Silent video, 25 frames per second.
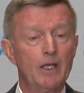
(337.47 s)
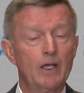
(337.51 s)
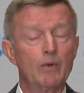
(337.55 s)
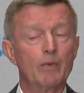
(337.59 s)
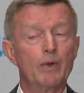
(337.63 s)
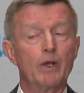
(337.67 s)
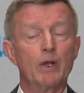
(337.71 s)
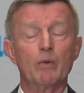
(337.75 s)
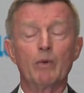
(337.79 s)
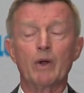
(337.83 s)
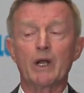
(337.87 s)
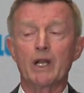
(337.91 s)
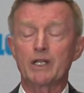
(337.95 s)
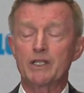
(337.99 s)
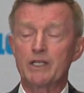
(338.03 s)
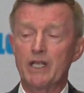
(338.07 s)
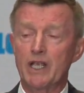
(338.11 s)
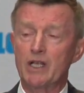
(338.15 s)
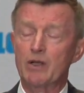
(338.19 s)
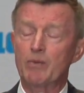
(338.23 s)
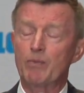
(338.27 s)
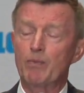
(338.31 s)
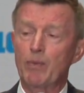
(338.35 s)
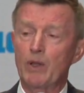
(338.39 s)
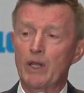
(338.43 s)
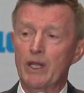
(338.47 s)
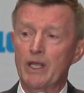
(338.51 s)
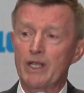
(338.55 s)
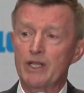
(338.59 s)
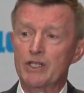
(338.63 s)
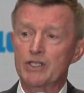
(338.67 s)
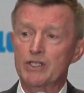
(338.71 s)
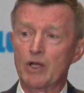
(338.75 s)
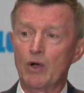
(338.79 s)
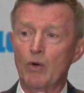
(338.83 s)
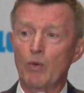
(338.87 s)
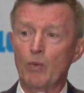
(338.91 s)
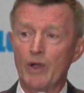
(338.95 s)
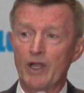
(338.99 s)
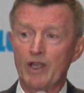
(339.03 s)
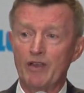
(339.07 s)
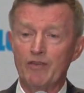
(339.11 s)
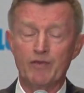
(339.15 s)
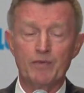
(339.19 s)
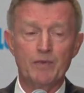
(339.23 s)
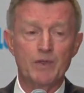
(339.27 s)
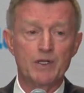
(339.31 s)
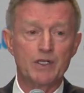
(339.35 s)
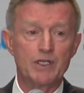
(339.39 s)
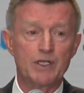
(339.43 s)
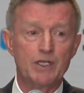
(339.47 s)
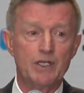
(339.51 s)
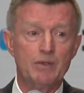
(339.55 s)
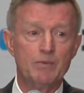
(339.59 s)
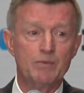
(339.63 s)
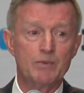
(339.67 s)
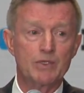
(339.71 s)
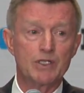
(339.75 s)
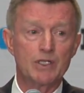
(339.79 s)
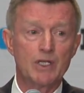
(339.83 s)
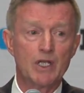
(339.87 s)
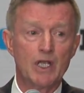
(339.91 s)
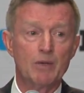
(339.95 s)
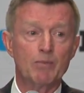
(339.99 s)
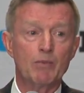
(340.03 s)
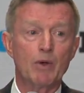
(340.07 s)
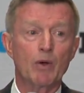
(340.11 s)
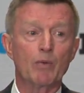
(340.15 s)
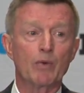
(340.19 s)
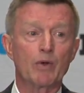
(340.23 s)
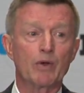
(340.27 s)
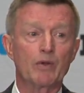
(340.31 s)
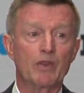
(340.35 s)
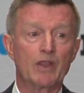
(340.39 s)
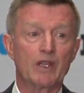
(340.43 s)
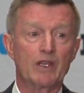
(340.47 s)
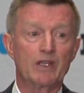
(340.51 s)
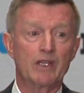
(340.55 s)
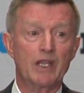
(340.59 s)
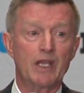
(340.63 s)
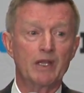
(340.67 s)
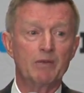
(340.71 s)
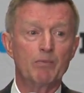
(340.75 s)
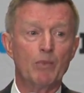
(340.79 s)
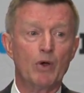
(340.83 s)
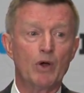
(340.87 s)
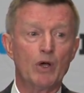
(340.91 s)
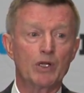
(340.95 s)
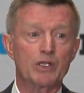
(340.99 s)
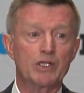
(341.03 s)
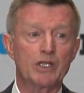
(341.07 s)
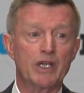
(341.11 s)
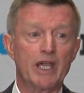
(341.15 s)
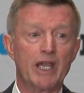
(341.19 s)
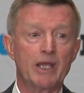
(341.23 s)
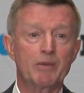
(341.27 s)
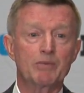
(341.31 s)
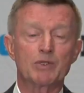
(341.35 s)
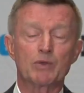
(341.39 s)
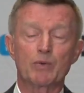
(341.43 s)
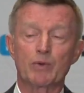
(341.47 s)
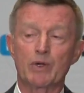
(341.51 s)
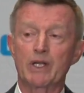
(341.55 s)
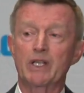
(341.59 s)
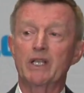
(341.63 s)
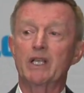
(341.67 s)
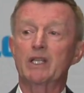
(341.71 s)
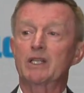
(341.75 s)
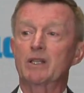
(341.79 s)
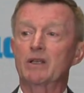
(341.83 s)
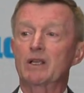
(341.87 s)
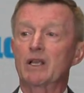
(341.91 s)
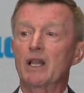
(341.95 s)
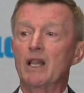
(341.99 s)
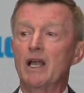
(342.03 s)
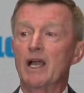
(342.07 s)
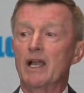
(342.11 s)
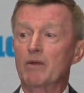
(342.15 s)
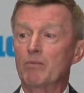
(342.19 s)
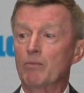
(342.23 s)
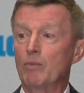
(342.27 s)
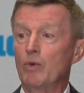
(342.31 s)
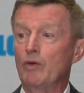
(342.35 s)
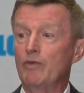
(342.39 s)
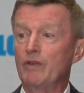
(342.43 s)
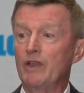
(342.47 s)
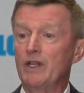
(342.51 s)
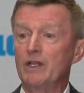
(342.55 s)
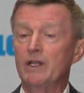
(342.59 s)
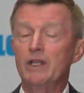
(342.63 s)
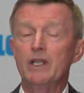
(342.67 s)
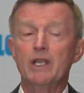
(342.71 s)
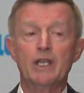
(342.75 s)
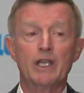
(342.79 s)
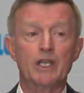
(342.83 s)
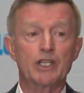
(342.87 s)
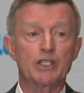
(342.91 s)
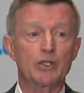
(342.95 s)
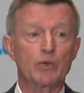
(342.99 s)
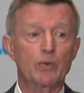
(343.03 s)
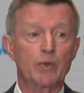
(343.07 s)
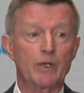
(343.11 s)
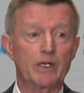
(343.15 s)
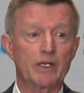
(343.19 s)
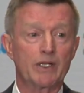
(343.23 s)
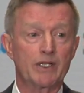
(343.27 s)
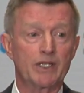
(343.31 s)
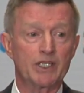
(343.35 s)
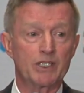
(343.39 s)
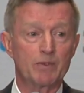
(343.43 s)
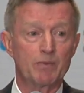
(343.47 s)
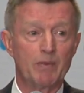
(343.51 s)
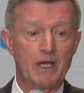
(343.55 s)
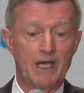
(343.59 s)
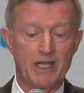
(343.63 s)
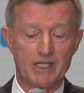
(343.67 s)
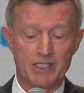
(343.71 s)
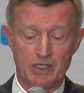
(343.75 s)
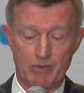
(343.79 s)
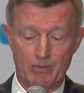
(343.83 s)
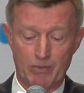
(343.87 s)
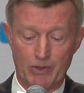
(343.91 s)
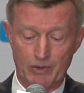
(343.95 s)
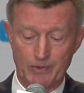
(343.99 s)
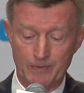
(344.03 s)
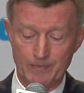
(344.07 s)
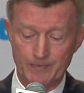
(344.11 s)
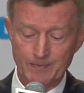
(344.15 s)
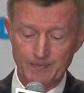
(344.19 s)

We don't want to take plays away from the teams, but we're the dead ball times. We're going to get the clock moving as quickly as possible.